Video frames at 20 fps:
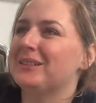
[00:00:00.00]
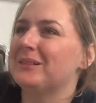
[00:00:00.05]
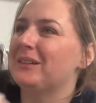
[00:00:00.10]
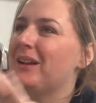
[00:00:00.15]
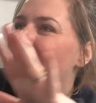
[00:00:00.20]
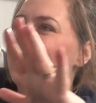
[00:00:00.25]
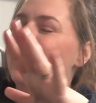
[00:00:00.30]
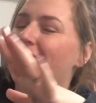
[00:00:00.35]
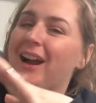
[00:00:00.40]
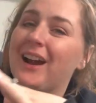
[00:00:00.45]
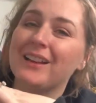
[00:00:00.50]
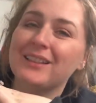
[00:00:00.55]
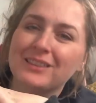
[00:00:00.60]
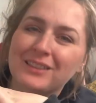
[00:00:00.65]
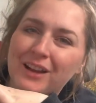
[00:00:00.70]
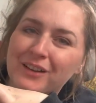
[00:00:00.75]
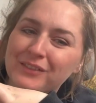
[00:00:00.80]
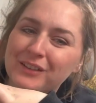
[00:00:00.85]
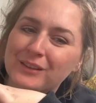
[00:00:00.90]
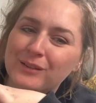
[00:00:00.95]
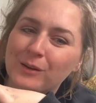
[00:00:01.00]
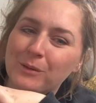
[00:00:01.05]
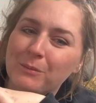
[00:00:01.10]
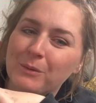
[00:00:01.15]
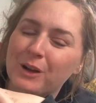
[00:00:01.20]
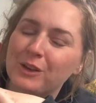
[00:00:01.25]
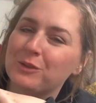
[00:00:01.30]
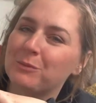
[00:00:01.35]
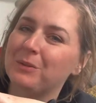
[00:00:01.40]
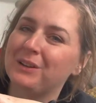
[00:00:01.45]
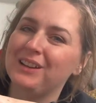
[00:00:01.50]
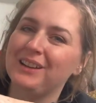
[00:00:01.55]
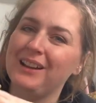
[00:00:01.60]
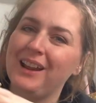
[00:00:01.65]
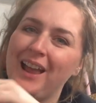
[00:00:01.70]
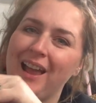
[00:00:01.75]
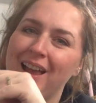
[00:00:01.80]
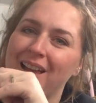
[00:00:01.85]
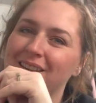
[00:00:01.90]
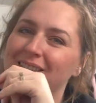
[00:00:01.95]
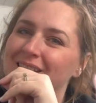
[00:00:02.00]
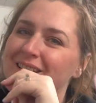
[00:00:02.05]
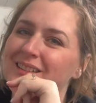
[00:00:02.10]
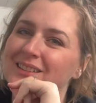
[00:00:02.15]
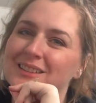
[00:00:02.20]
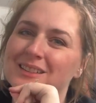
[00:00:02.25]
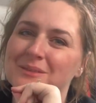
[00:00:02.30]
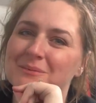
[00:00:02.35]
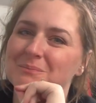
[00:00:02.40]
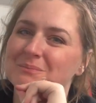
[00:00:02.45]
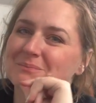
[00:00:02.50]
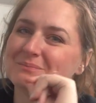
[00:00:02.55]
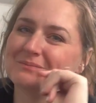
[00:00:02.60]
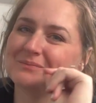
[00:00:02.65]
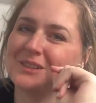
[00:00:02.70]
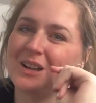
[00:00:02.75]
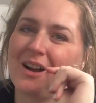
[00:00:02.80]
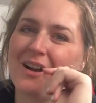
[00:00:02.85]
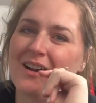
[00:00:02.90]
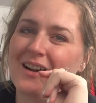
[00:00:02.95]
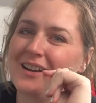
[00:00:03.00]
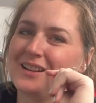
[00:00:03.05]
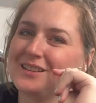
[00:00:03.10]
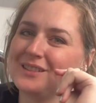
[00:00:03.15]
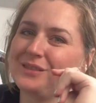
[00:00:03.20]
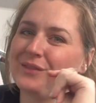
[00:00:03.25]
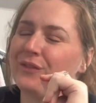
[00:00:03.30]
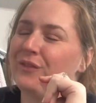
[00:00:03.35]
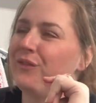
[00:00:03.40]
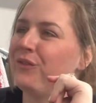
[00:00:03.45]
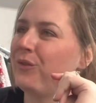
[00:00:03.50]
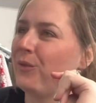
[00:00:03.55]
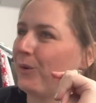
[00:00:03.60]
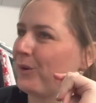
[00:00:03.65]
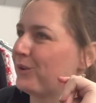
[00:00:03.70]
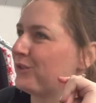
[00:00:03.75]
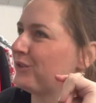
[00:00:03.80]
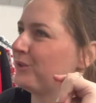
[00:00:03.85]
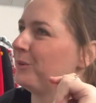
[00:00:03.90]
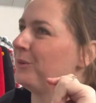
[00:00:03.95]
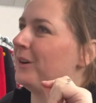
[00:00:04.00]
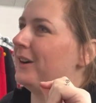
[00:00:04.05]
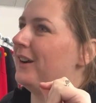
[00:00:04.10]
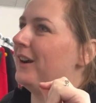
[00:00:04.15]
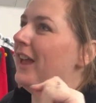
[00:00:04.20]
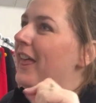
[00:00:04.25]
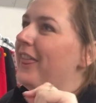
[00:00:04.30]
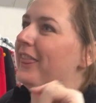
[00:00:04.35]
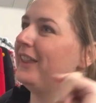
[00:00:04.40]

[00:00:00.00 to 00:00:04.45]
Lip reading: oh, I love it so much, but it has its cons for sure.